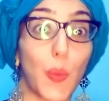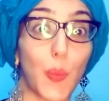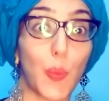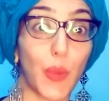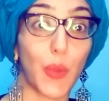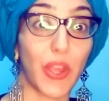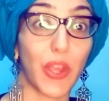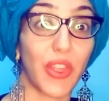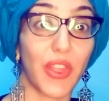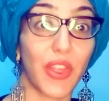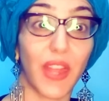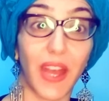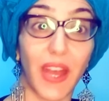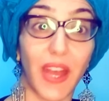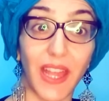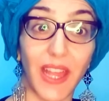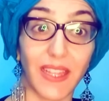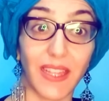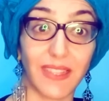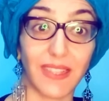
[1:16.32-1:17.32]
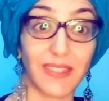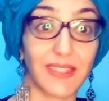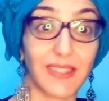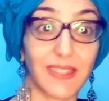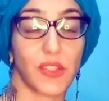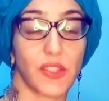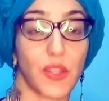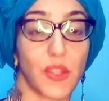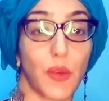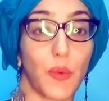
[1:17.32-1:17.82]
with others.
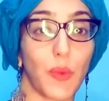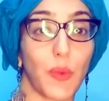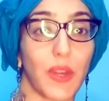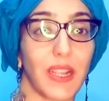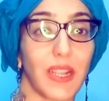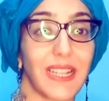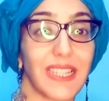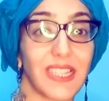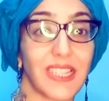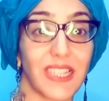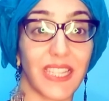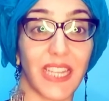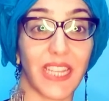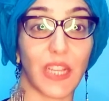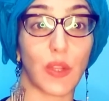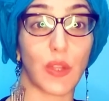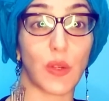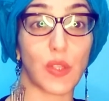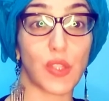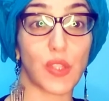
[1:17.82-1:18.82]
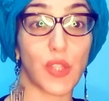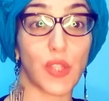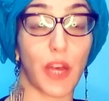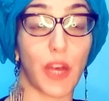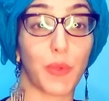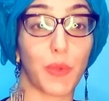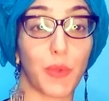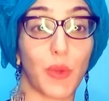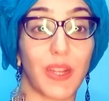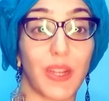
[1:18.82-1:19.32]
So listening can also
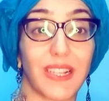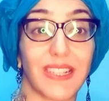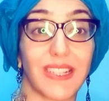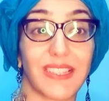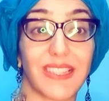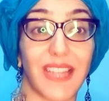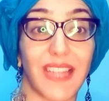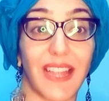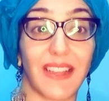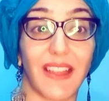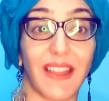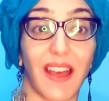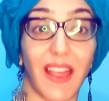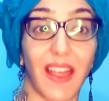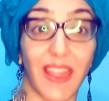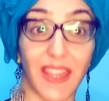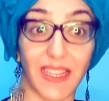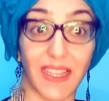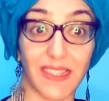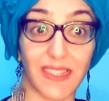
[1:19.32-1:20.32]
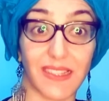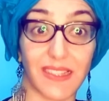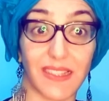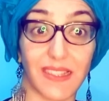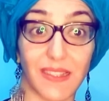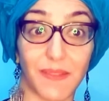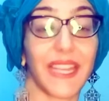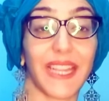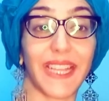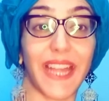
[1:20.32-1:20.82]
help you understand others.
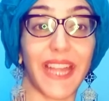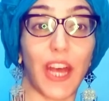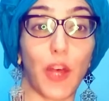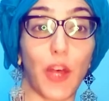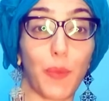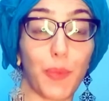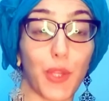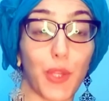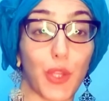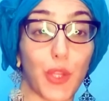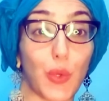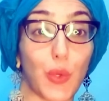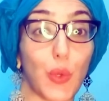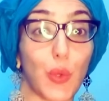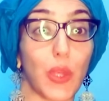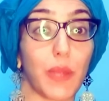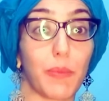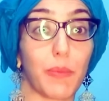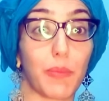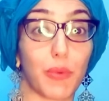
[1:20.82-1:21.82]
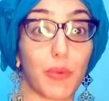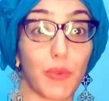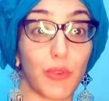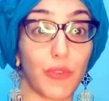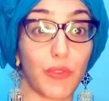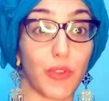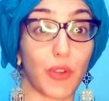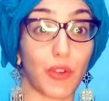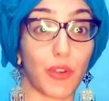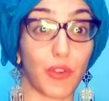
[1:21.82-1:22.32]
It can help you
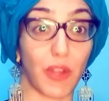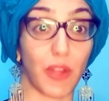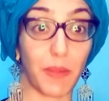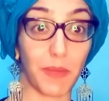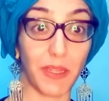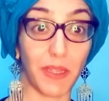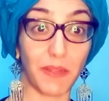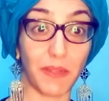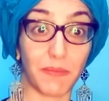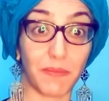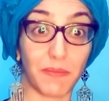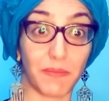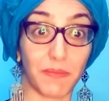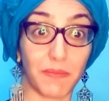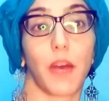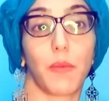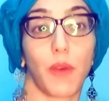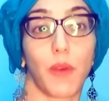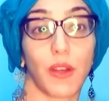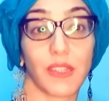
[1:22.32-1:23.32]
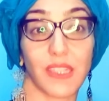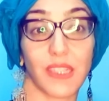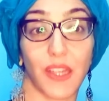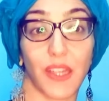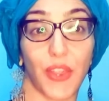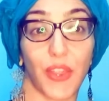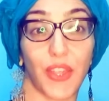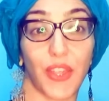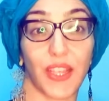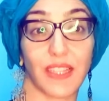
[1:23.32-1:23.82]
improve your grammar. Amongst
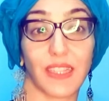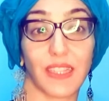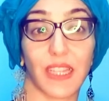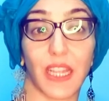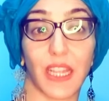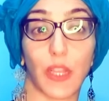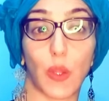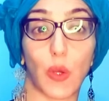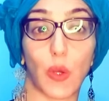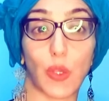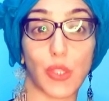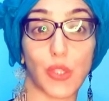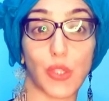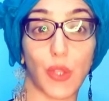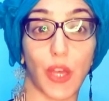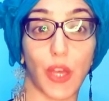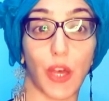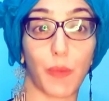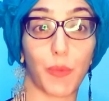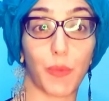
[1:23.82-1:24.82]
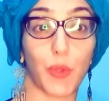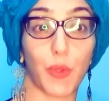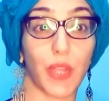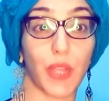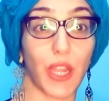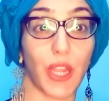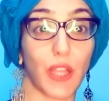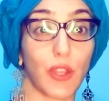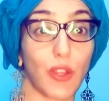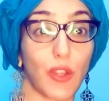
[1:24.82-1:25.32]
other things, it can also help you
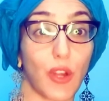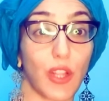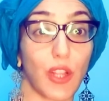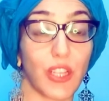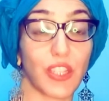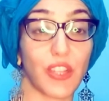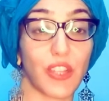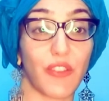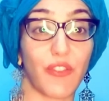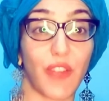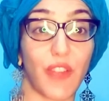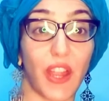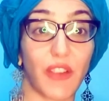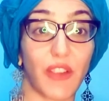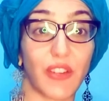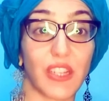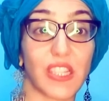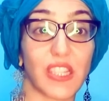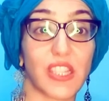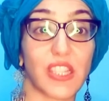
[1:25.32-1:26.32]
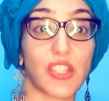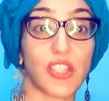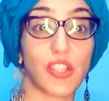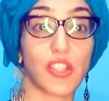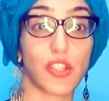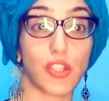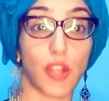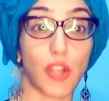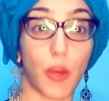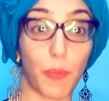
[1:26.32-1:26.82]
gain knowledge in
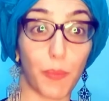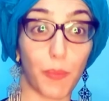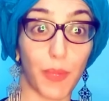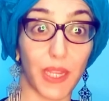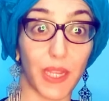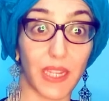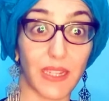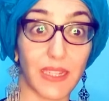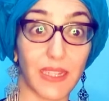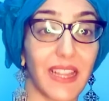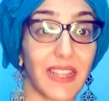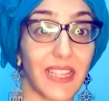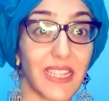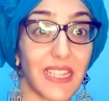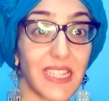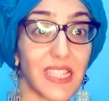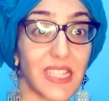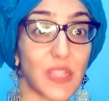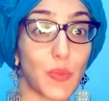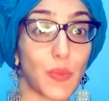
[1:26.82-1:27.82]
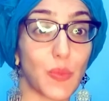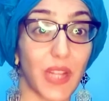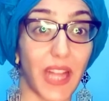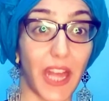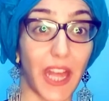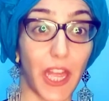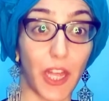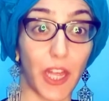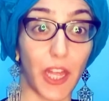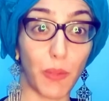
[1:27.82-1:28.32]
various topics. And this will
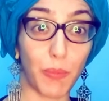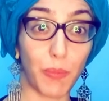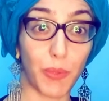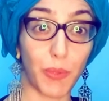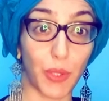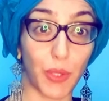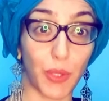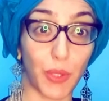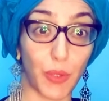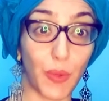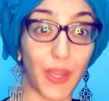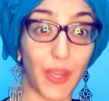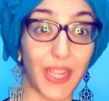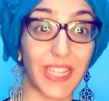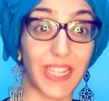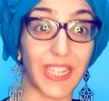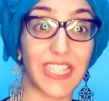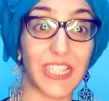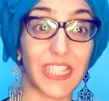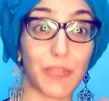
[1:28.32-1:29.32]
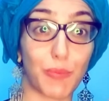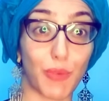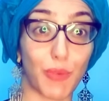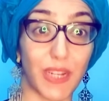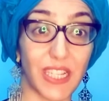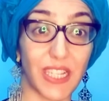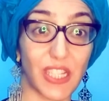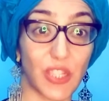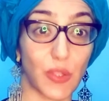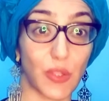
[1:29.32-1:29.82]
help you
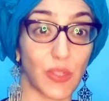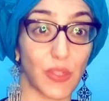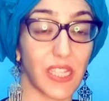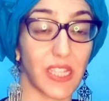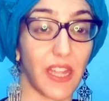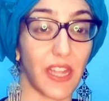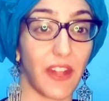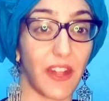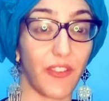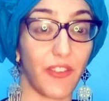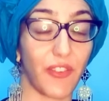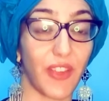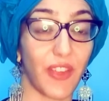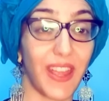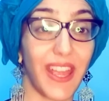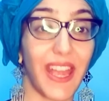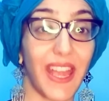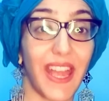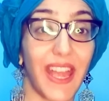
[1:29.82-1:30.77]
express yourself